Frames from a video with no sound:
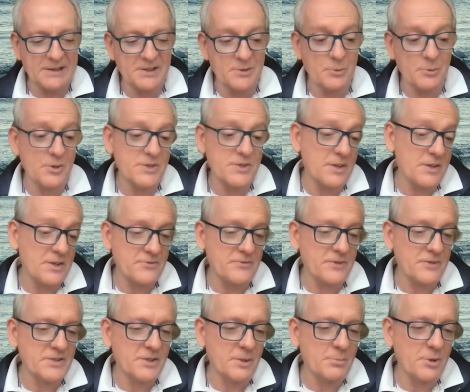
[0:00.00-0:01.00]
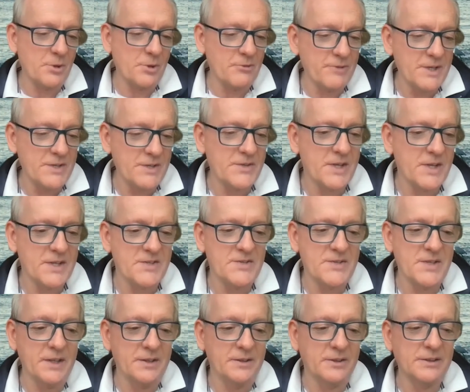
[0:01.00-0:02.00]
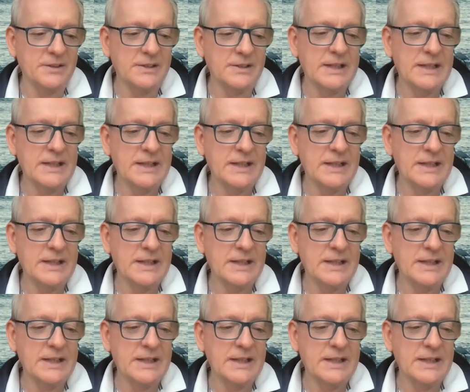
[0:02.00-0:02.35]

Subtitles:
towards others, for example, the reason they steal,